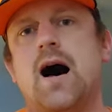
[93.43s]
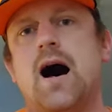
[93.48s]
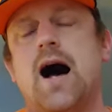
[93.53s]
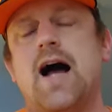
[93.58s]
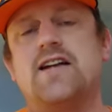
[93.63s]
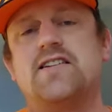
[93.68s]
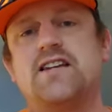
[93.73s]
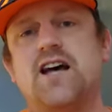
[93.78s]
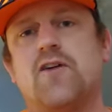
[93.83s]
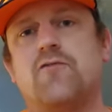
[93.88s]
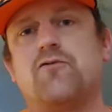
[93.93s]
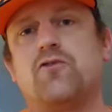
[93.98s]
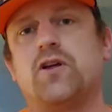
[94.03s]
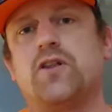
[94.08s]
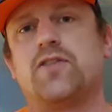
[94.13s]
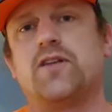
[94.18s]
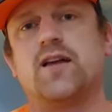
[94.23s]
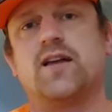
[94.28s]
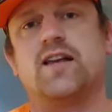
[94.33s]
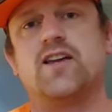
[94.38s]
I
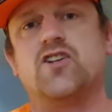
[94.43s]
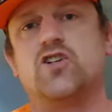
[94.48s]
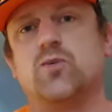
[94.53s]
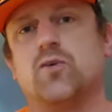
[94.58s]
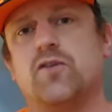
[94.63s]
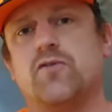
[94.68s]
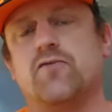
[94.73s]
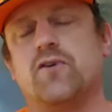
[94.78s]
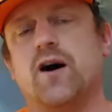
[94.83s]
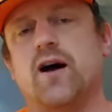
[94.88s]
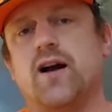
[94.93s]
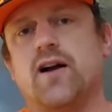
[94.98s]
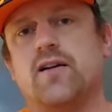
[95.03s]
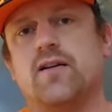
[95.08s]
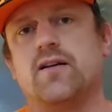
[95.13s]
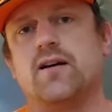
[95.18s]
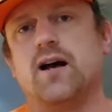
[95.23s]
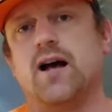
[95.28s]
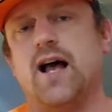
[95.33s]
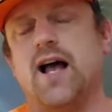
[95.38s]
definitely think he should be
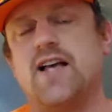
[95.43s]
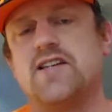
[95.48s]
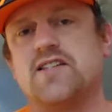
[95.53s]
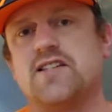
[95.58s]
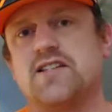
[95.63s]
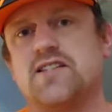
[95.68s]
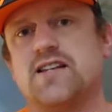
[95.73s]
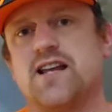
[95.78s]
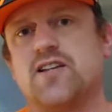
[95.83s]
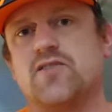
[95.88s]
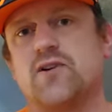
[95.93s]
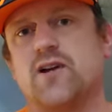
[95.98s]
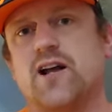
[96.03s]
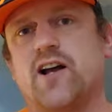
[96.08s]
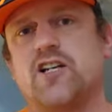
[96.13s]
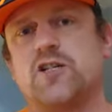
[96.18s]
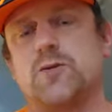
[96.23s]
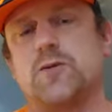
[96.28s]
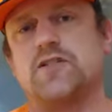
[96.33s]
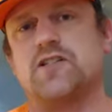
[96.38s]
fired. Uh, as it stands right
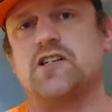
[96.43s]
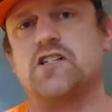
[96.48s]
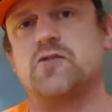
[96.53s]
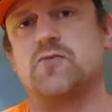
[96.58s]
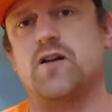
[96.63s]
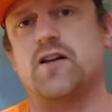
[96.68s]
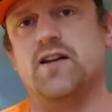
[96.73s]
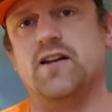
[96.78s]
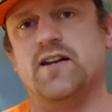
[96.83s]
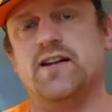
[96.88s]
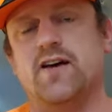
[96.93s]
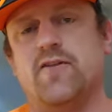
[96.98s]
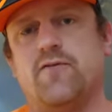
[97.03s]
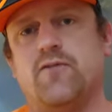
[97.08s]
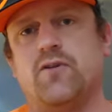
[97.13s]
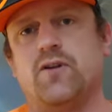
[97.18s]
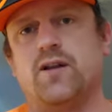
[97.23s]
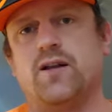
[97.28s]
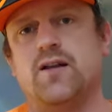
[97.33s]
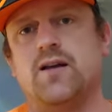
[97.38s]
now, he's been suspended
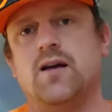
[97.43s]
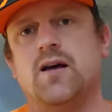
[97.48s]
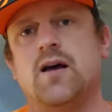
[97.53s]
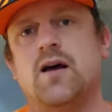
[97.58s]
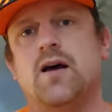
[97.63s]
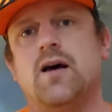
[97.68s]
indefinitely.